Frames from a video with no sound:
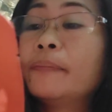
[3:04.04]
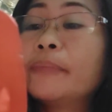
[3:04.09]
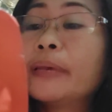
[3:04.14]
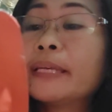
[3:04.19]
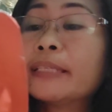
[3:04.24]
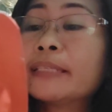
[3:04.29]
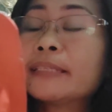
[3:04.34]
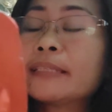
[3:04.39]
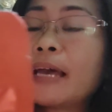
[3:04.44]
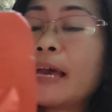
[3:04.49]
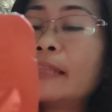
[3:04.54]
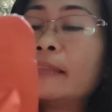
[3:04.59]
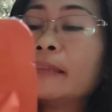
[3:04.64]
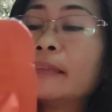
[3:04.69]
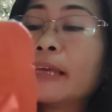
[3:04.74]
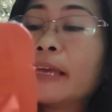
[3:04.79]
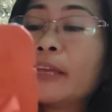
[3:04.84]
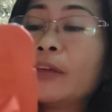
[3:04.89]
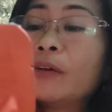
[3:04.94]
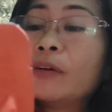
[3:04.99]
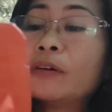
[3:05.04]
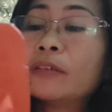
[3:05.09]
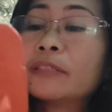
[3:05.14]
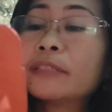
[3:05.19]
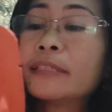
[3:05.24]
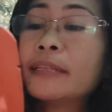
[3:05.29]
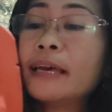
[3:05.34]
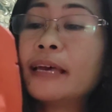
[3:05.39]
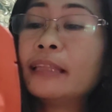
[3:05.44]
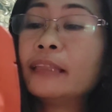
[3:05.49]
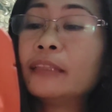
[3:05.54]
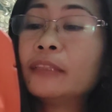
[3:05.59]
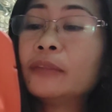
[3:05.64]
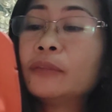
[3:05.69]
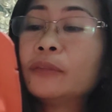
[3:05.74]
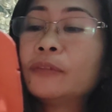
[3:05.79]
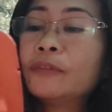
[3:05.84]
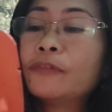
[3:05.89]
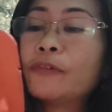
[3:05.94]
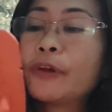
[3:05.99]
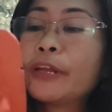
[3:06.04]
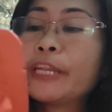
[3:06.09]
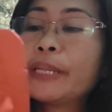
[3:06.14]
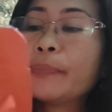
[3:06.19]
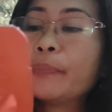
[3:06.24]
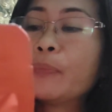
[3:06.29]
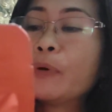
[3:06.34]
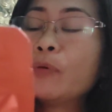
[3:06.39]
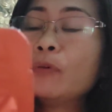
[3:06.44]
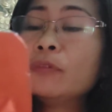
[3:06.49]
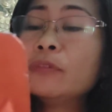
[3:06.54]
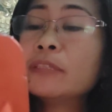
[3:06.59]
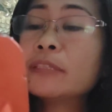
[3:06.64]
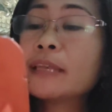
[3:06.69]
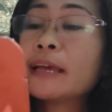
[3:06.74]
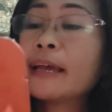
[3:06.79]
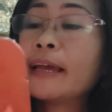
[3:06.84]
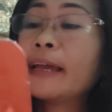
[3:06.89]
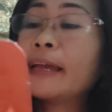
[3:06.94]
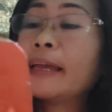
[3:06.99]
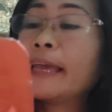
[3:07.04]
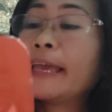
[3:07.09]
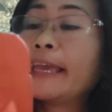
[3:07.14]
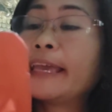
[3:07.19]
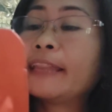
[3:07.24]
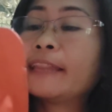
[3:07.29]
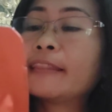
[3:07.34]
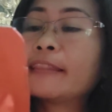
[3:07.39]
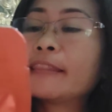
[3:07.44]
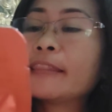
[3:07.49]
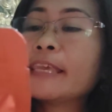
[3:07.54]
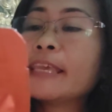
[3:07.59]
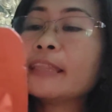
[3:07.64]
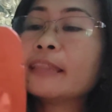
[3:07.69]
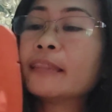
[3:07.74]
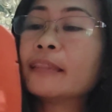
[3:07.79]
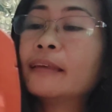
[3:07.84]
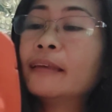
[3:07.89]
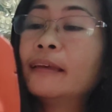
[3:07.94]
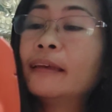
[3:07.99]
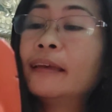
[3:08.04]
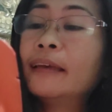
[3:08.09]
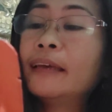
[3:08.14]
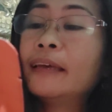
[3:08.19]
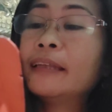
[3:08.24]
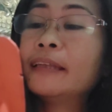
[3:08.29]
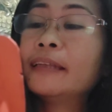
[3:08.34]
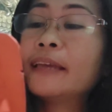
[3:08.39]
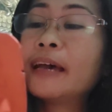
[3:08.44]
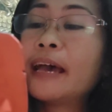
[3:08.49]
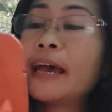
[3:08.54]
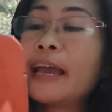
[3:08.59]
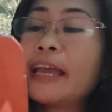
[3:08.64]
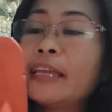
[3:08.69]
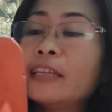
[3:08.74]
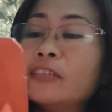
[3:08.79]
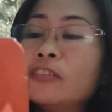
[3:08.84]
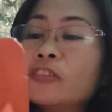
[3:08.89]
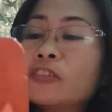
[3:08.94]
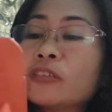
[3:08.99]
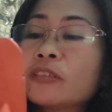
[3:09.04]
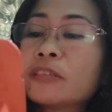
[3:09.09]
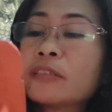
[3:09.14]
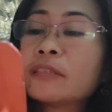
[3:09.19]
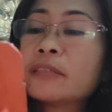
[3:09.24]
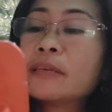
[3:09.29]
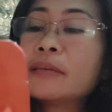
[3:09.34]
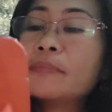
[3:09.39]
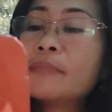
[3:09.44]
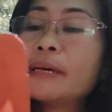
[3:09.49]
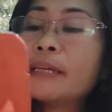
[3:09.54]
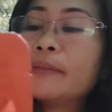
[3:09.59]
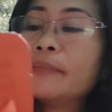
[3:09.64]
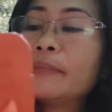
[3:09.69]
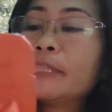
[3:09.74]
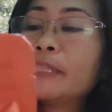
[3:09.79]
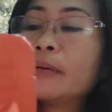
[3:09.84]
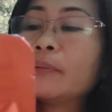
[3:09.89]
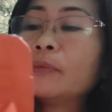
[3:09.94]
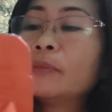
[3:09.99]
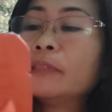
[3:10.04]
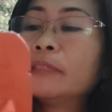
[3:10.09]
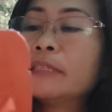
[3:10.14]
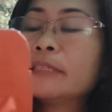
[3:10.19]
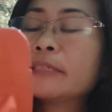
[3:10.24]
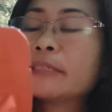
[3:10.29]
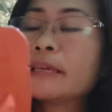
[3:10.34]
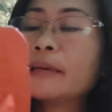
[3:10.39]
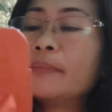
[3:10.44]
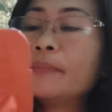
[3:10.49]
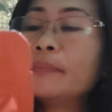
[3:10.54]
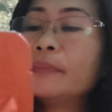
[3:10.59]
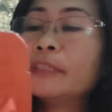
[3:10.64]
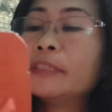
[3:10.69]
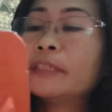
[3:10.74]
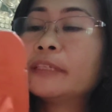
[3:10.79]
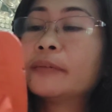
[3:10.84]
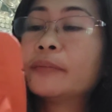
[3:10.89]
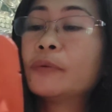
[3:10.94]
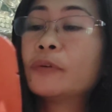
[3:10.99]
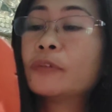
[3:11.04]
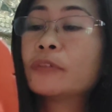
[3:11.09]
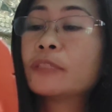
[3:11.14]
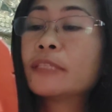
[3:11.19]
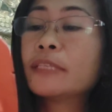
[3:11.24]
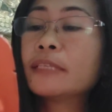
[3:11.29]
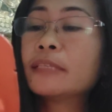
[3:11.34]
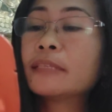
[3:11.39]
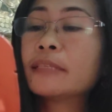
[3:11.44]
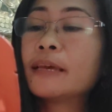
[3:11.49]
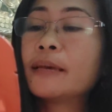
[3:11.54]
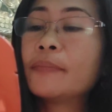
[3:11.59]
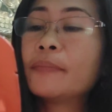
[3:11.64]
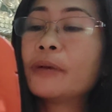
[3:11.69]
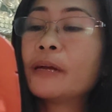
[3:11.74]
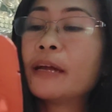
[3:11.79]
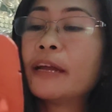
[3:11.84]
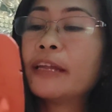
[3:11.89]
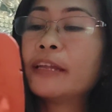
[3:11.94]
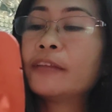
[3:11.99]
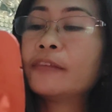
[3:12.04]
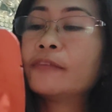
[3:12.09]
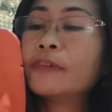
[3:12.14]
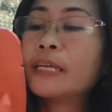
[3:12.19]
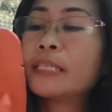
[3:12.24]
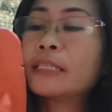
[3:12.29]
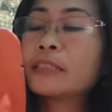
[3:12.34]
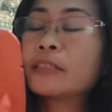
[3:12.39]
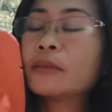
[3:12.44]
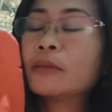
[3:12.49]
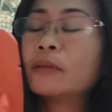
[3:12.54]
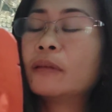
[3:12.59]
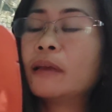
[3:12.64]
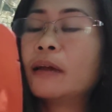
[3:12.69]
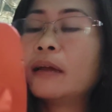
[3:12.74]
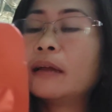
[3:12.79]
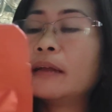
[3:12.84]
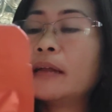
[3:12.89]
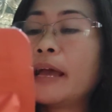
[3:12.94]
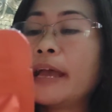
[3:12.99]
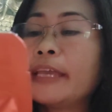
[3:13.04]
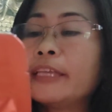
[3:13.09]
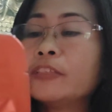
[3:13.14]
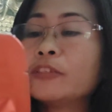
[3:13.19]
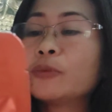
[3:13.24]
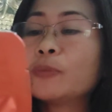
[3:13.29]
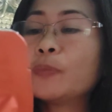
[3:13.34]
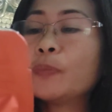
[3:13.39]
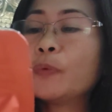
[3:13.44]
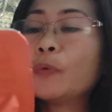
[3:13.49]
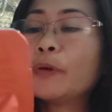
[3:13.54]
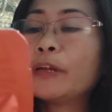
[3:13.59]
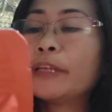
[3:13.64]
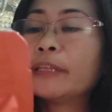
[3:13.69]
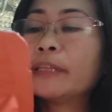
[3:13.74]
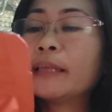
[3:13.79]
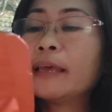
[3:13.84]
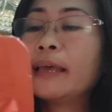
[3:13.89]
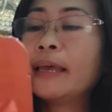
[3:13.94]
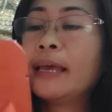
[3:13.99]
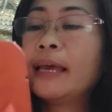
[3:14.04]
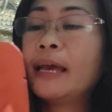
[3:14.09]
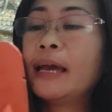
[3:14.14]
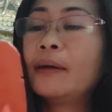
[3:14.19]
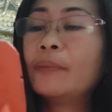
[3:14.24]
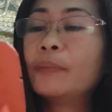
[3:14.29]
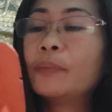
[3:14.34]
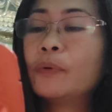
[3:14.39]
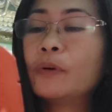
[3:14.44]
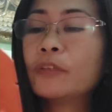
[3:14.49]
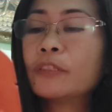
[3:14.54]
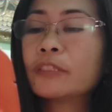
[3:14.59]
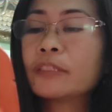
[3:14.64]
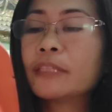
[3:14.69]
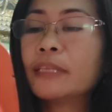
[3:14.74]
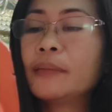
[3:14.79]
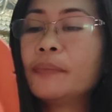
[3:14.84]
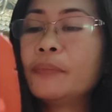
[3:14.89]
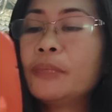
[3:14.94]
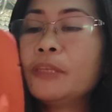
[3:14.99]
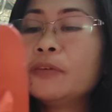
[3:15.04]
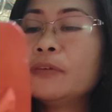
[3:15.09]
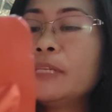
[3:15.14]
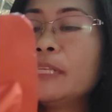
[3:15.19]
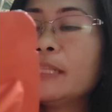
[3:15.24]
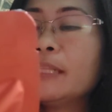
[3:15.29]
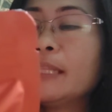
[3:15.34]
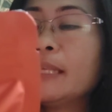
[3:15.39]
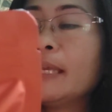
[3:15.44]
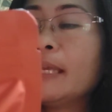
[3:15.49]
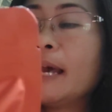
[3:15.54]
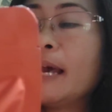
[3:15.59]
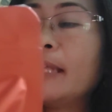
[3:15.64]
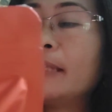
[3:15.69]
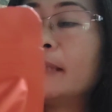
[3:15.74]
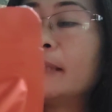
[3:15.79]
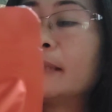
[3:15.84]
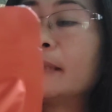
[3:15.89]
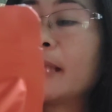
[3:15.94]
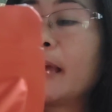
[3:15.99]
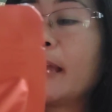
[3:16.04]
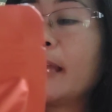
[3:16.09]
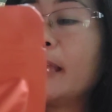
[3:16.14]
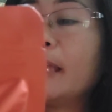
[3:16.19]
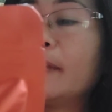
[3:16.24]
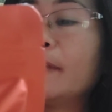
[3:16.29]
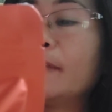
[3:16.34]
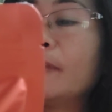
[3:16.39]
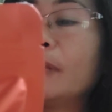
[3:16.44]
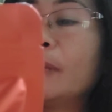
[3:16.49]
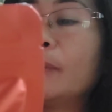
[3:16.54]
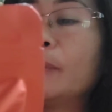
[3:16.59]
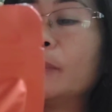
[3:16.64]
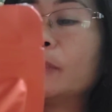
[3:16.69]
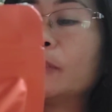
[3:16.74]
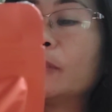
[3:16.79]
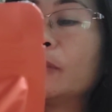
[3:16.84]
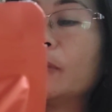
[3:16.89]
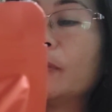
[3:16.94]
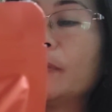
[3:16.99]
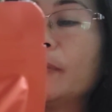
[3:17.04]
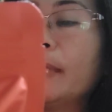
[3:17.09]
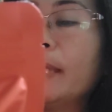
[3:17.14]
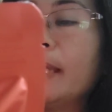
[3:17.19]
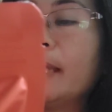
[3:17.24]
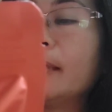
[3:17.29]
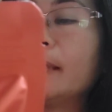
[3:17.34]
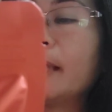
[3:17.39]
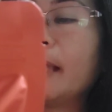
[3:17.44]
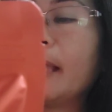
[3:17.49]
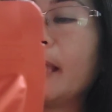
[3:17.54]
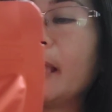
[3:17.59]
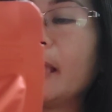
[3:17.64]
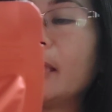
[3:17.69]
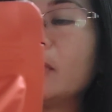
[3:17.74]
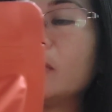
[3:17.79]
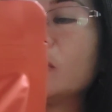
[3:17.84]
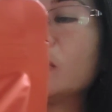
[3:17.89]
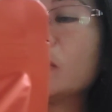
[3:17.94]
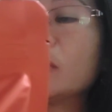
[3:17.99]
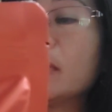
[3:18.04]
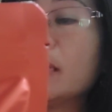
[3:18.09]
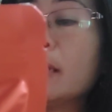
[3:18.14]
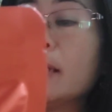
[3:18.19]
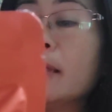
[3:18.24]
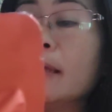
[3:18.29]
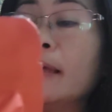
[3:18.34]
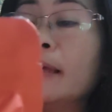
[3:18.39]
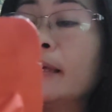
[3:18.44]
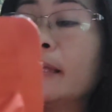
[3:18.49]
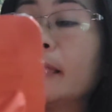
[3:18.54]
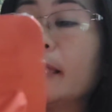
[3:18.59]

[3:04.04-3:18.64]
best antioxidant, good for the bones and feet, digestive and metabolism, nervous system, cardiovascular, eye support, boost immunity, anti-inflammatory, anti-aging,